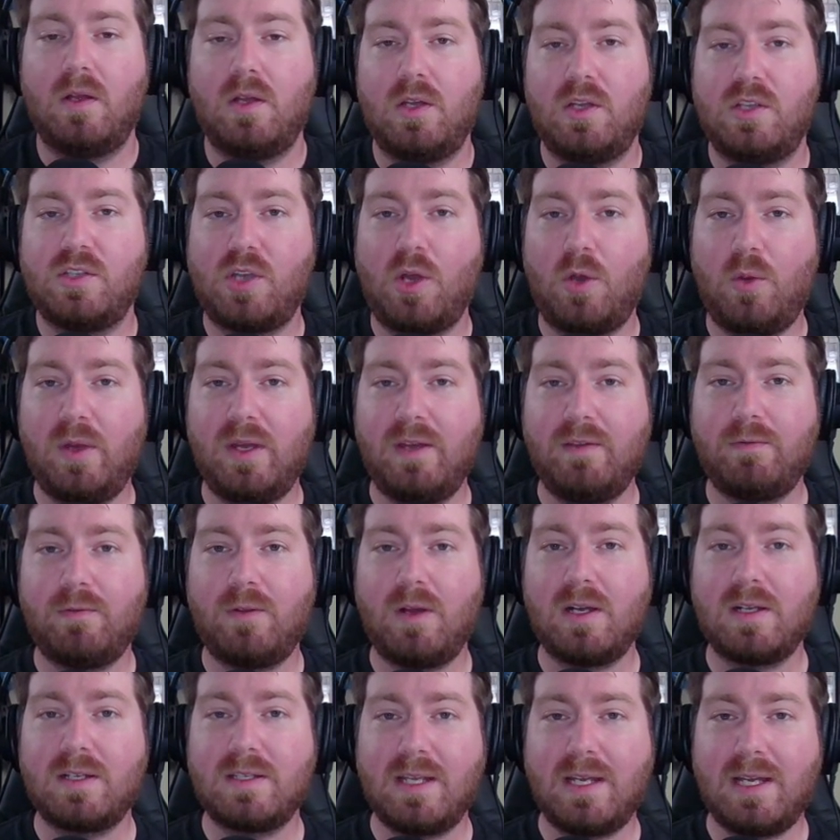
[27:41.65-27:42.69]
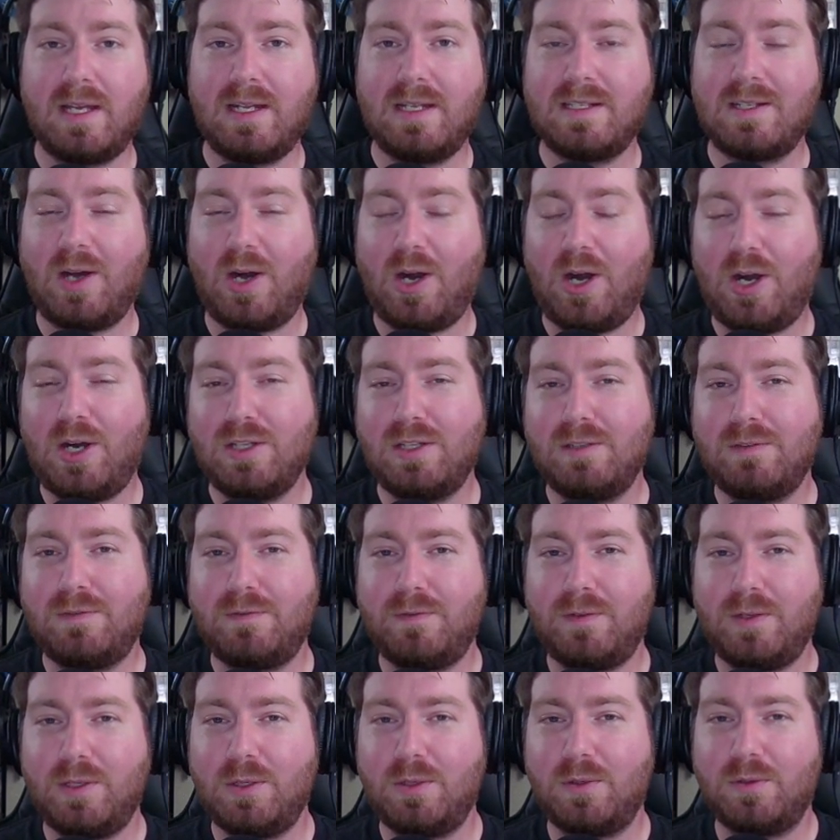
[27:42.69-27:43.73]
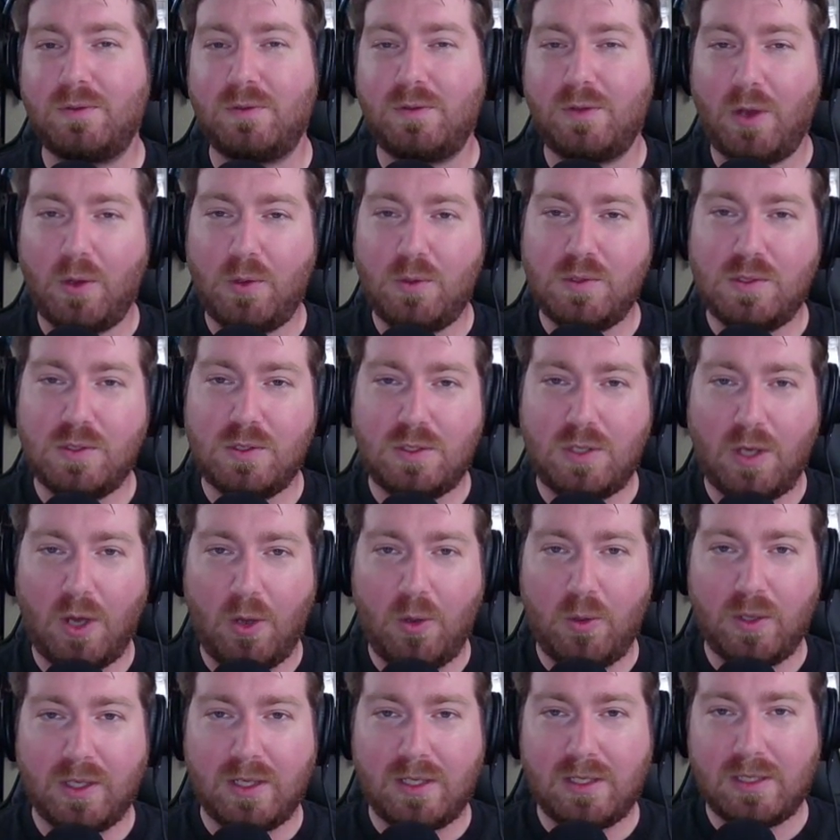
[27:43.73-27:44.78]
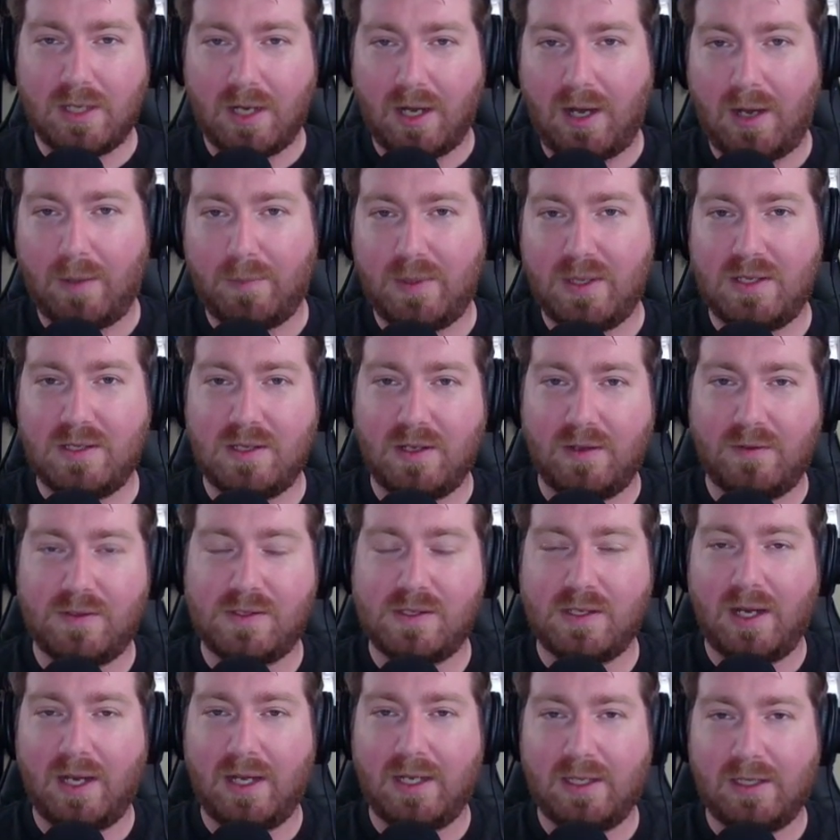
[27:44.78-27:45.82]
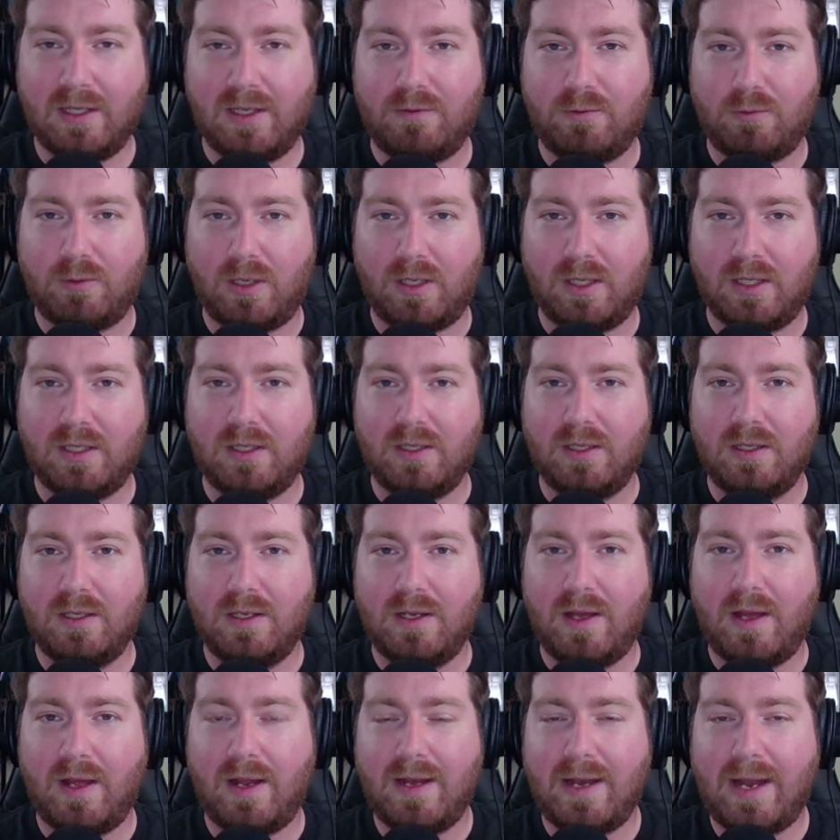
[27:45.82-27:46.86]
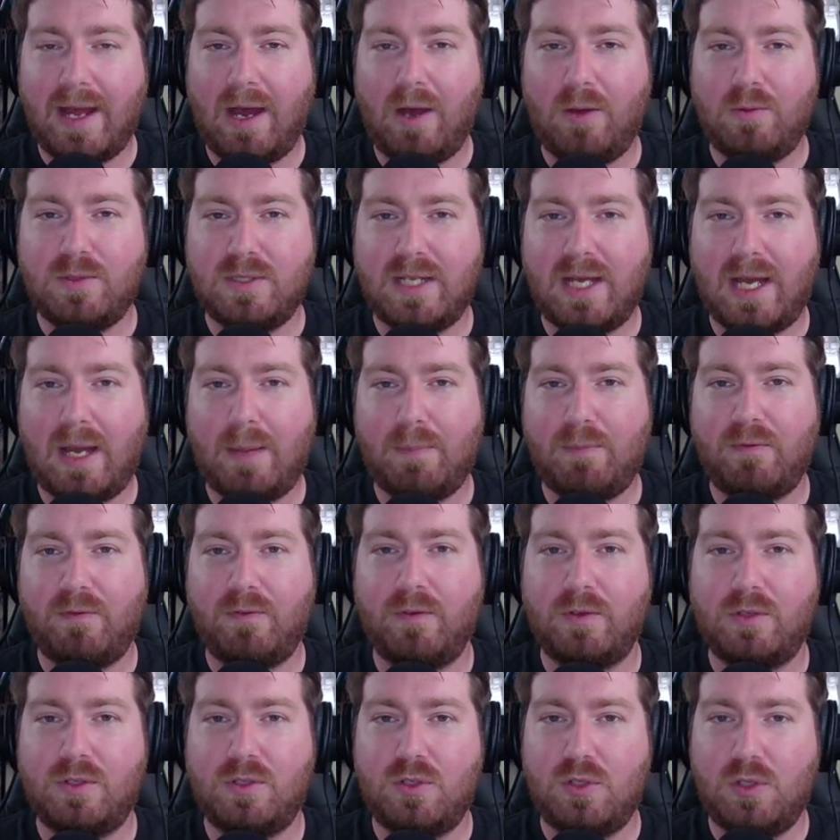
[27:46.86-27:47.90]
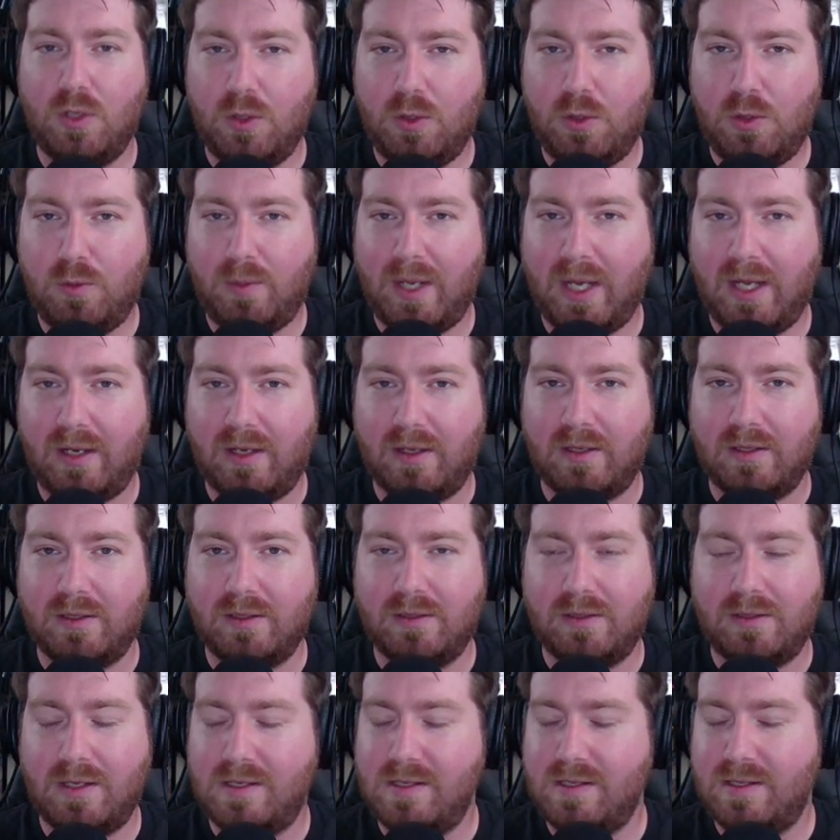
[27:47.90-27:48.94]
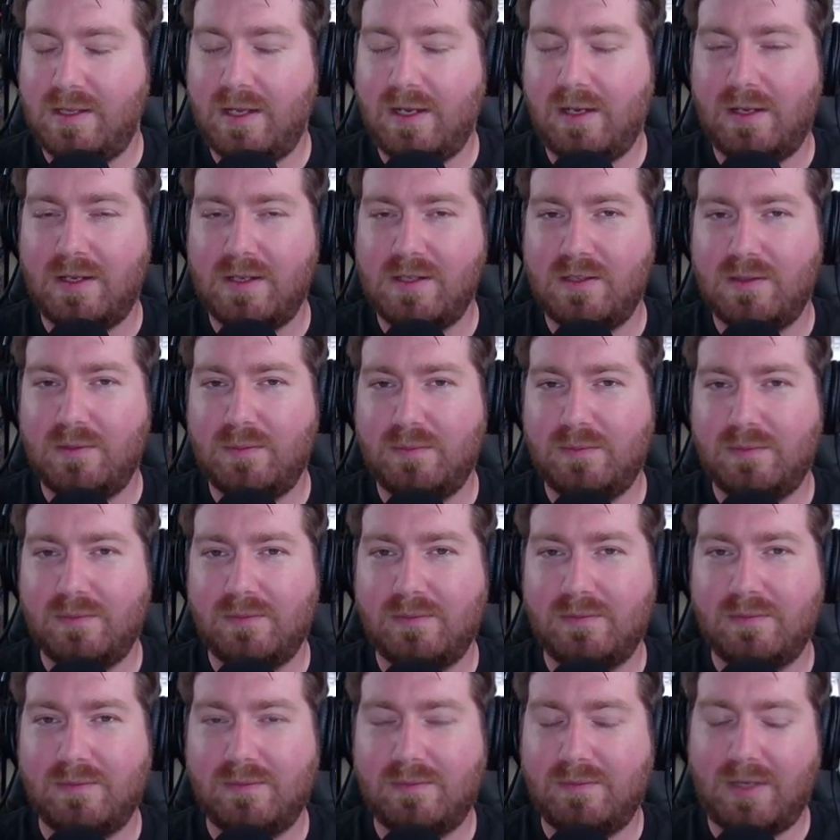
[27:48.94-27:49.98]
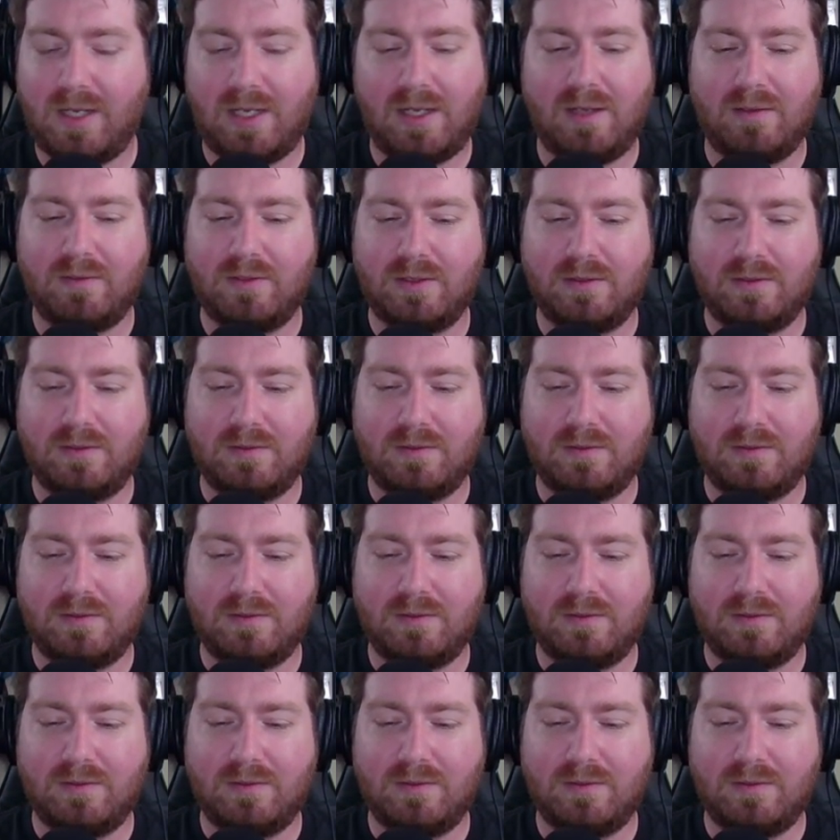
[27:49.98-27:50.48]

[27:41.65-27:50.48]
So if Roxanne is on the field, those token copies of Skyclave Relic now tap for 2 mana. Isn't that awesome? I love it.